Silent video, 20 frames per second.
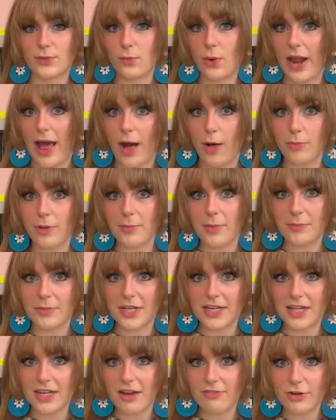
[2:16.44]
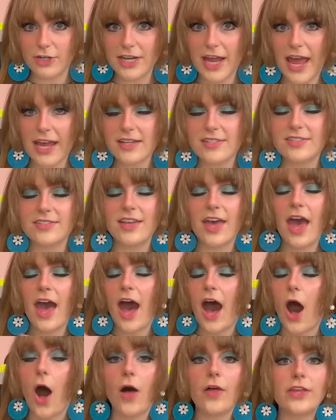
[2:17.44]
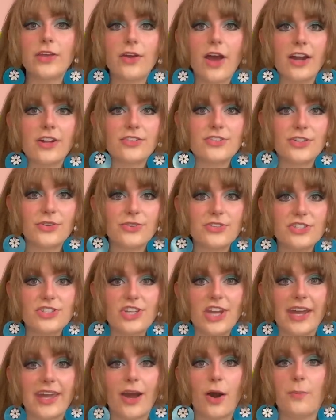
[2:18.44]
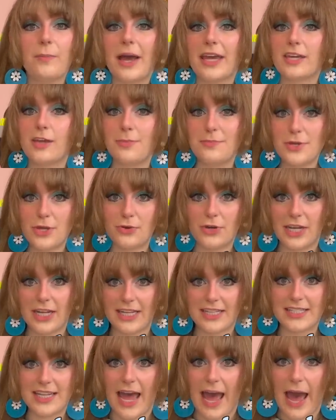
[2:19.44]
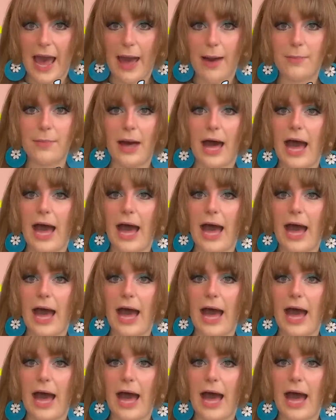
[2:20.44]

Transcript: what album I'm going to cover next. All you got to do is check out my community tab.